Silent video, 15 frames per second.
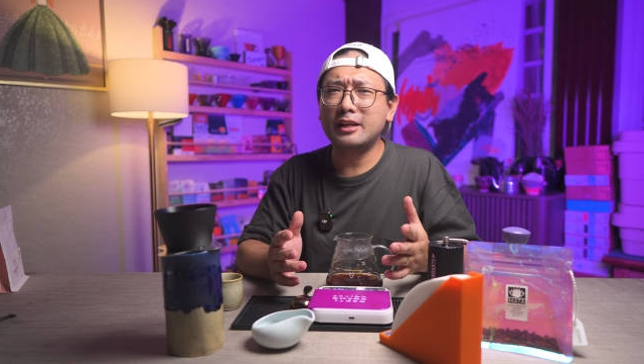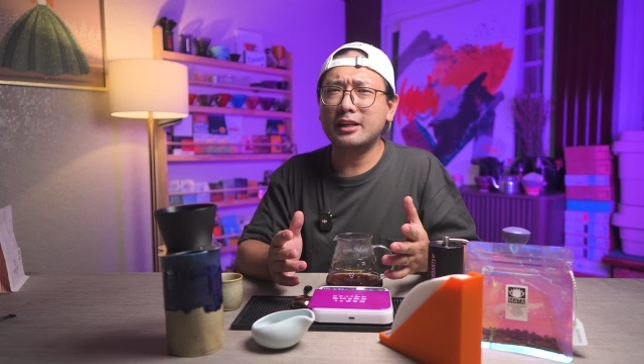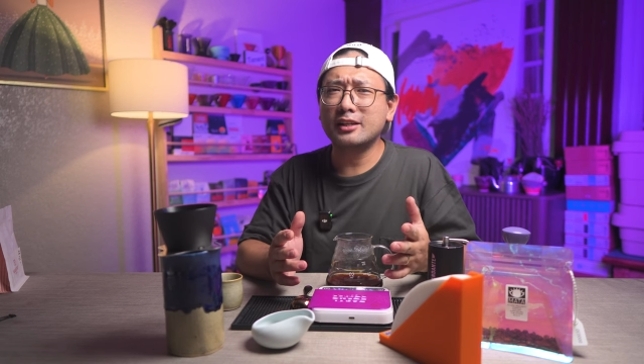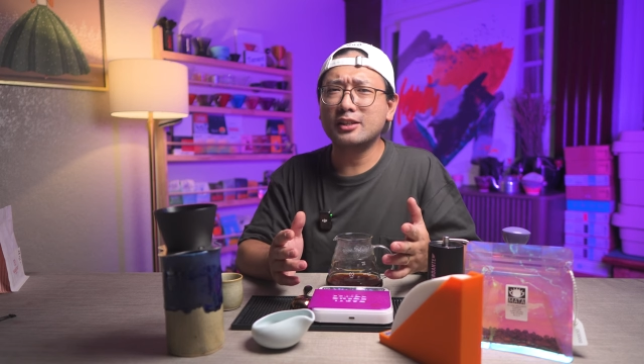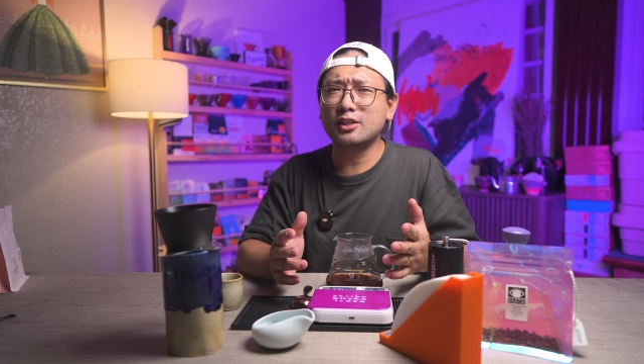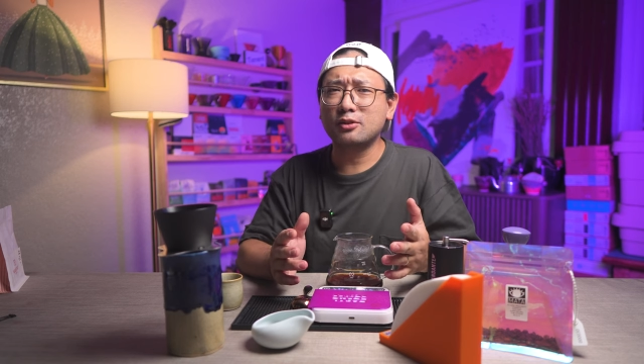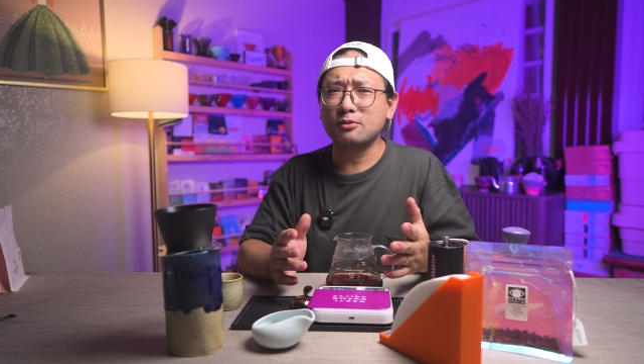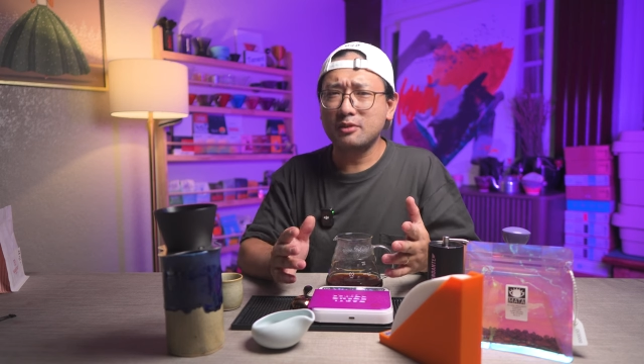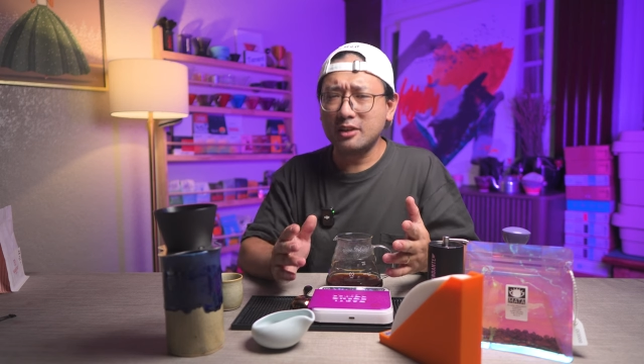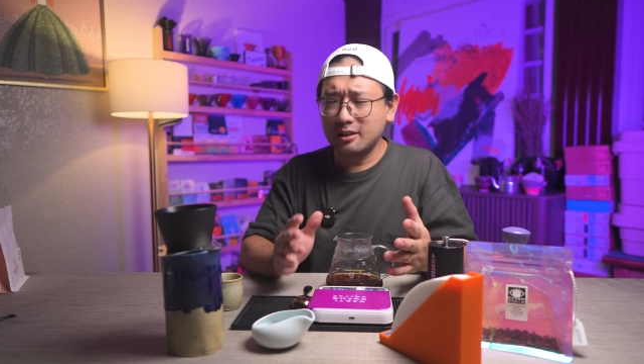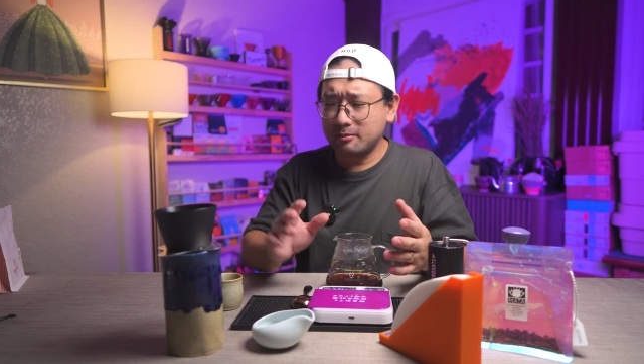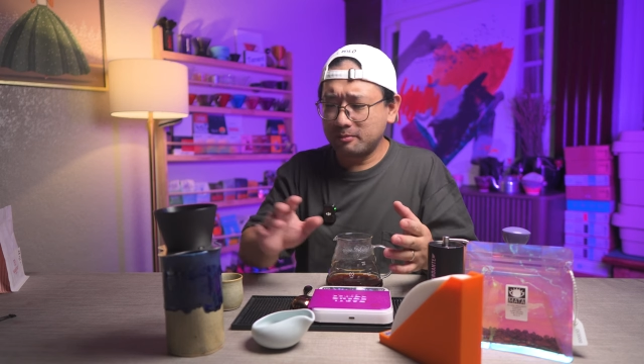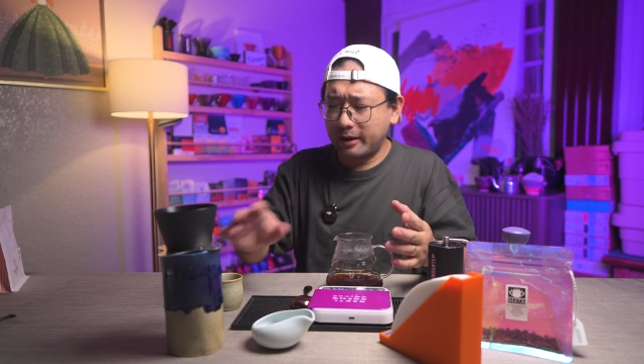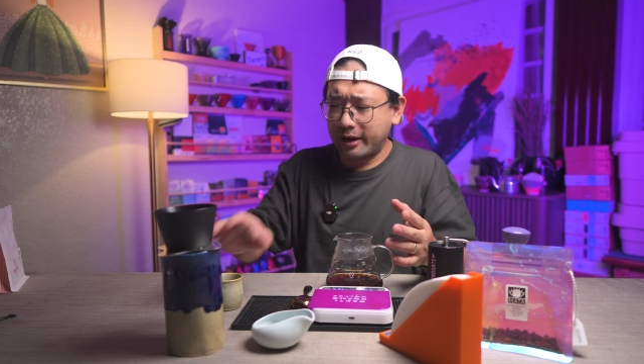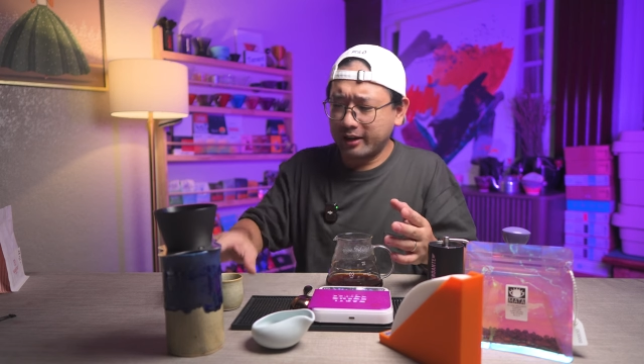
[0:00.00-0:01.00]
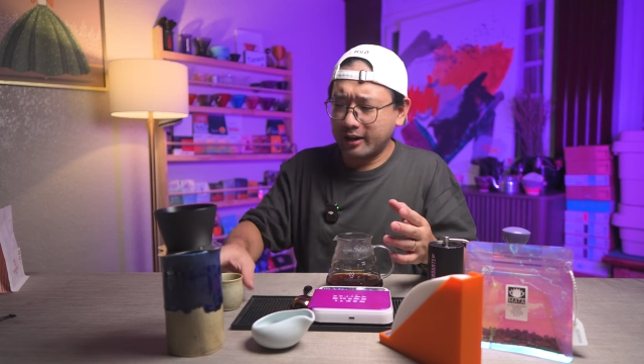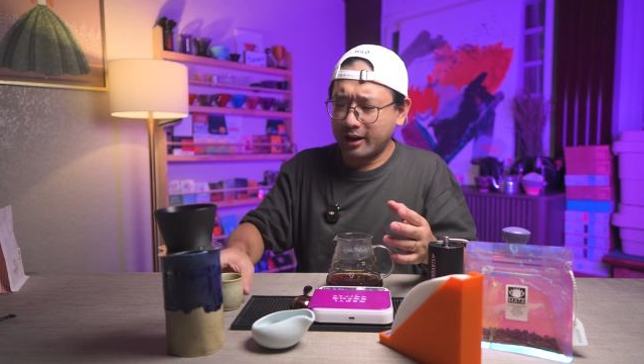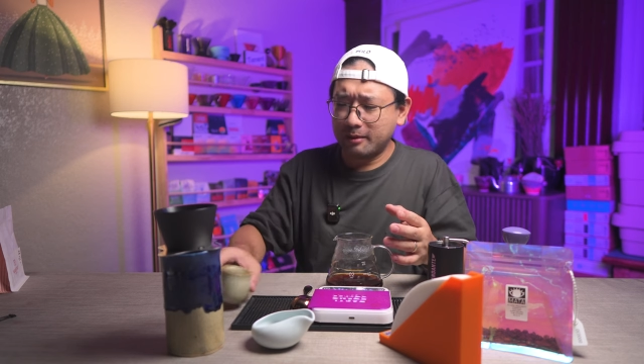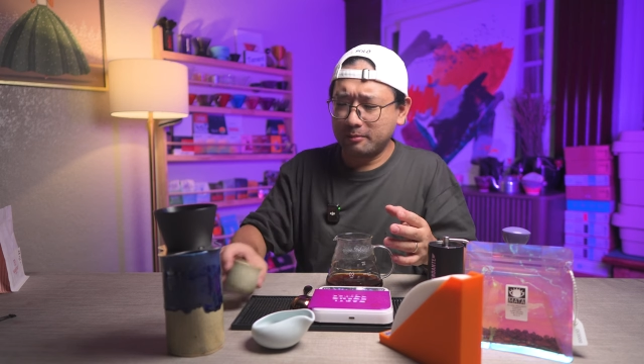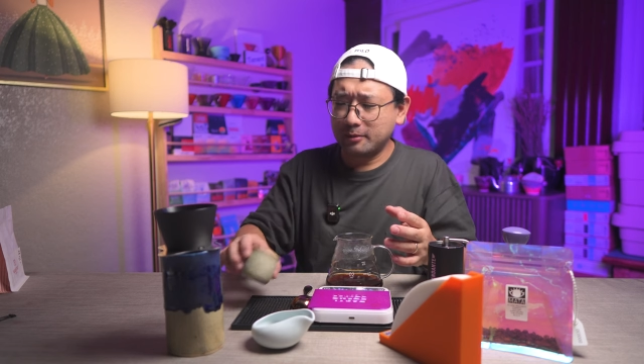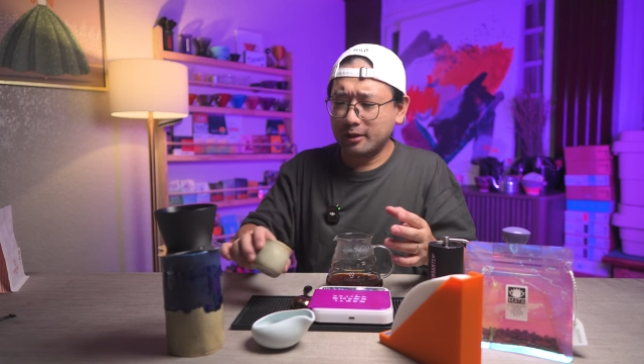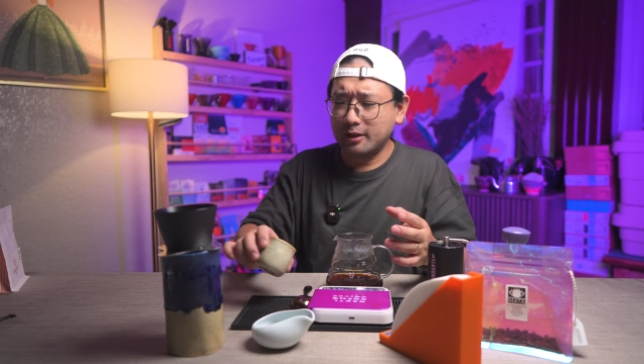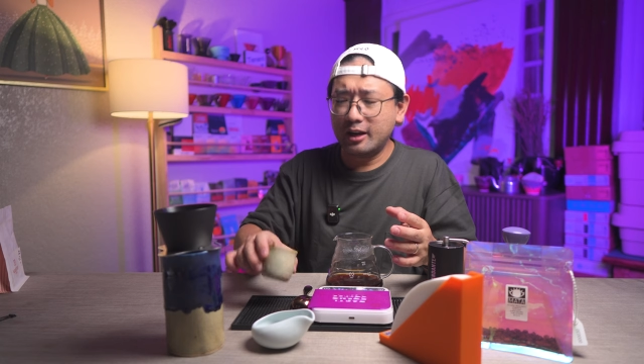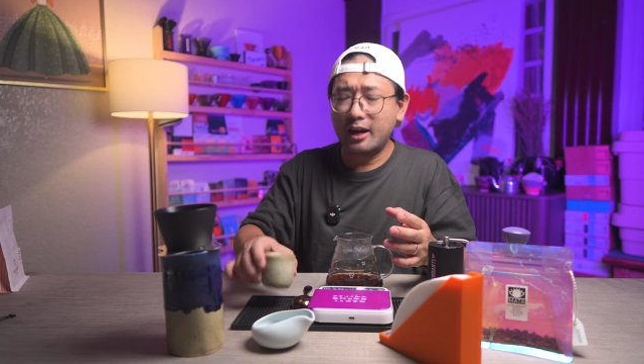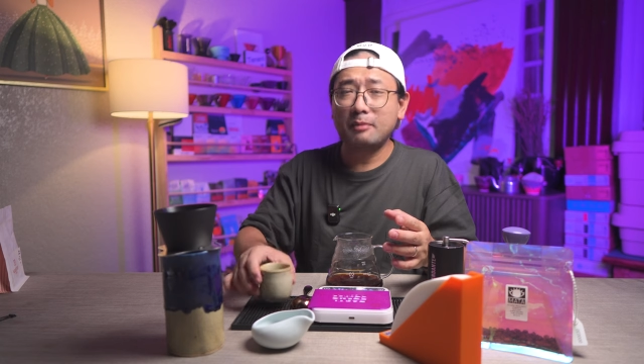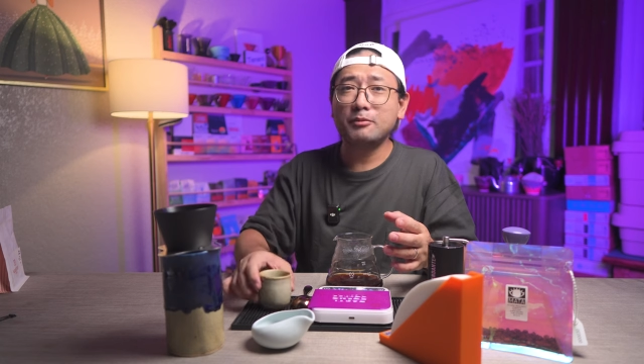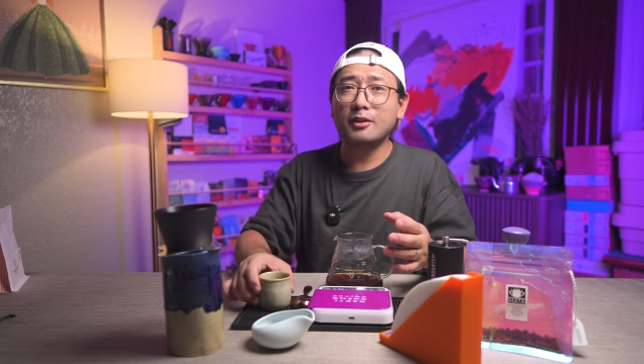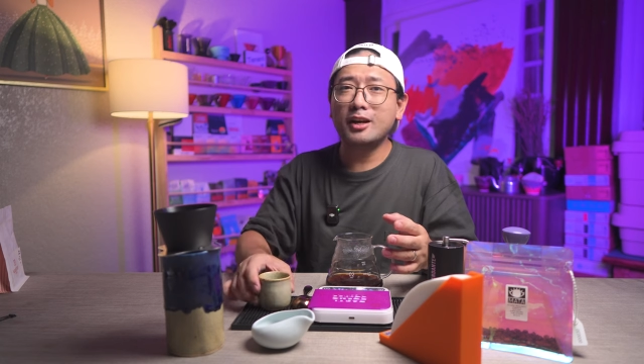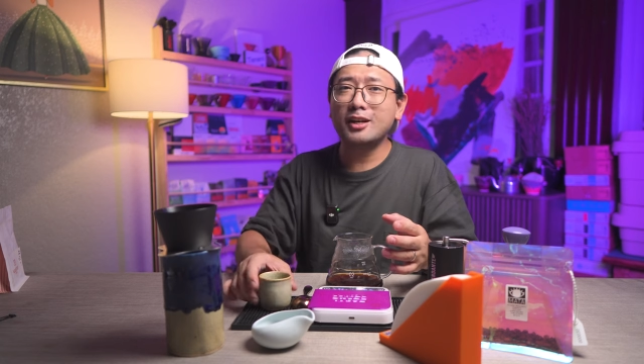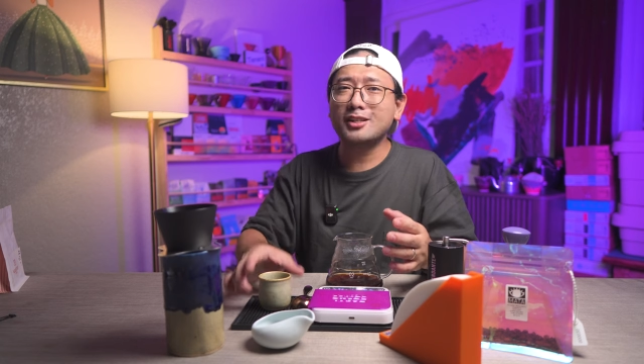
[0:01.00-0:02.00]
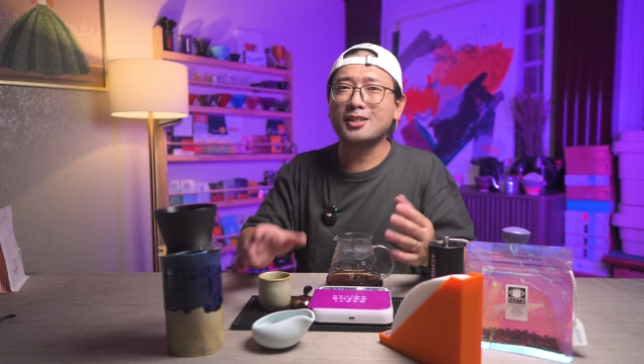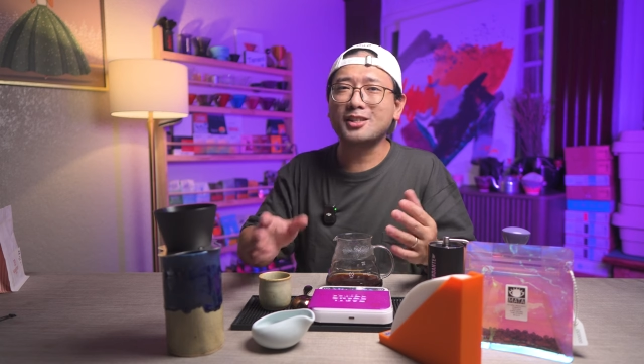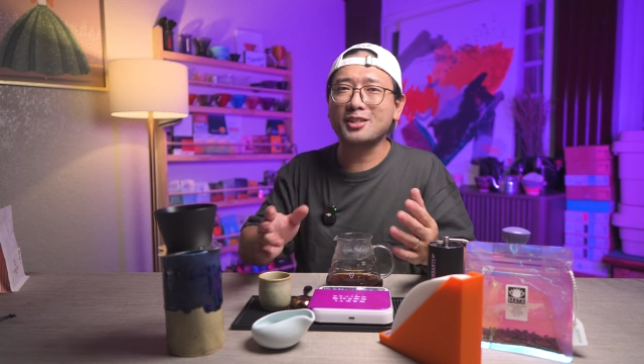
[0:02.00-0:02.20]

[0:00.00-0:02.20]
like sweet pineapple. I'm not